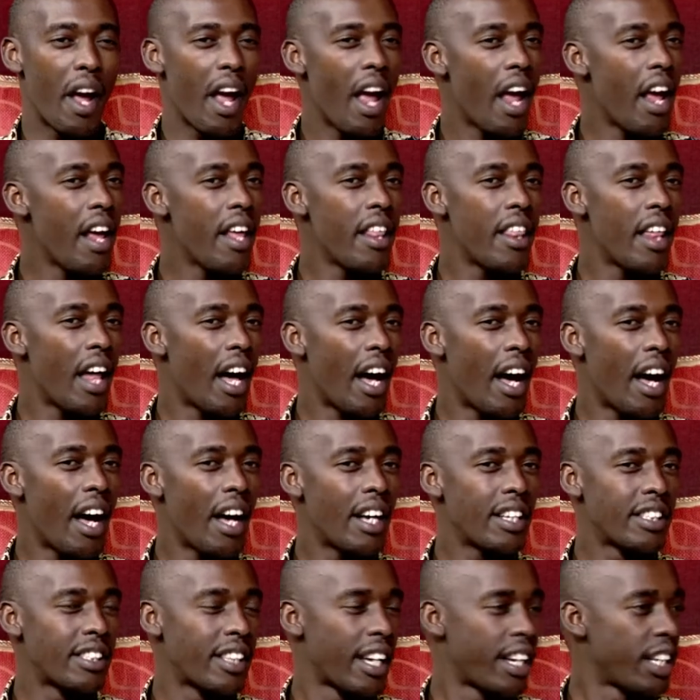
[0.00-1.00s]
either
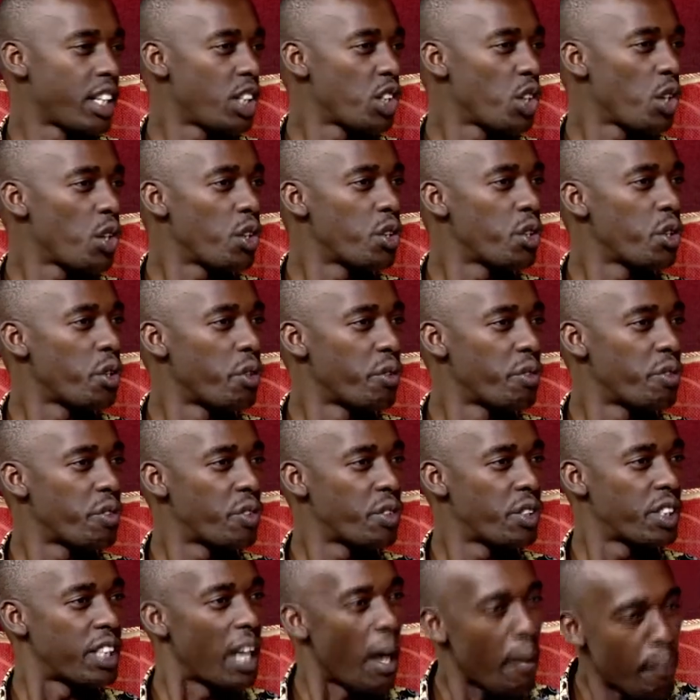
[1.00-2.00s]
as a result of
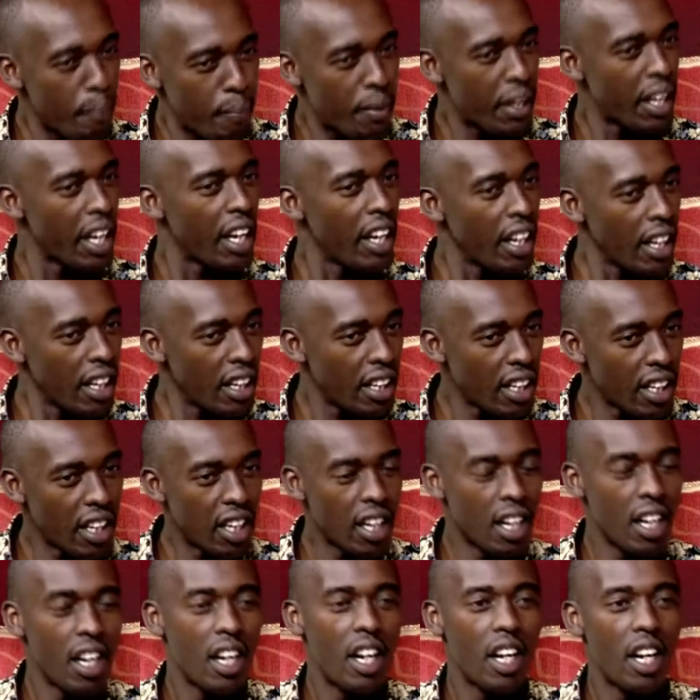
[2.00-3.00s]
something,
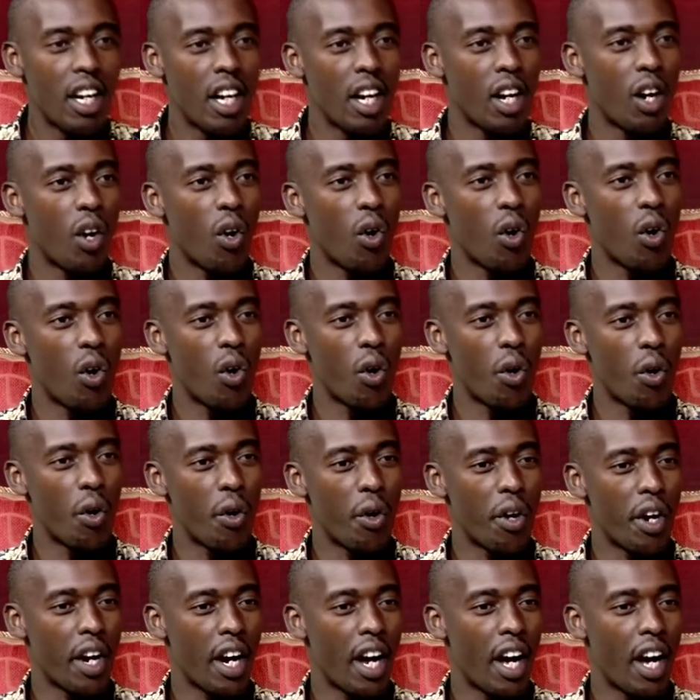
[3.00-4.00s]

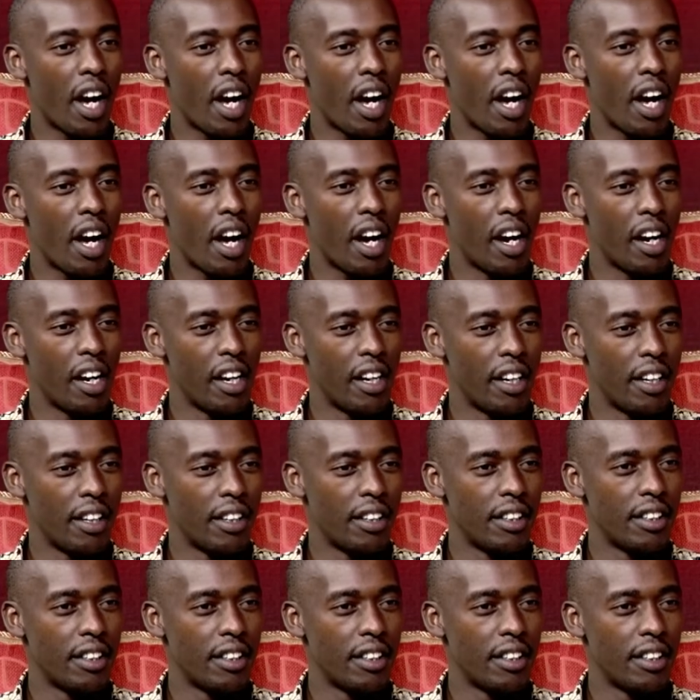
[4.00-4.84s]
or.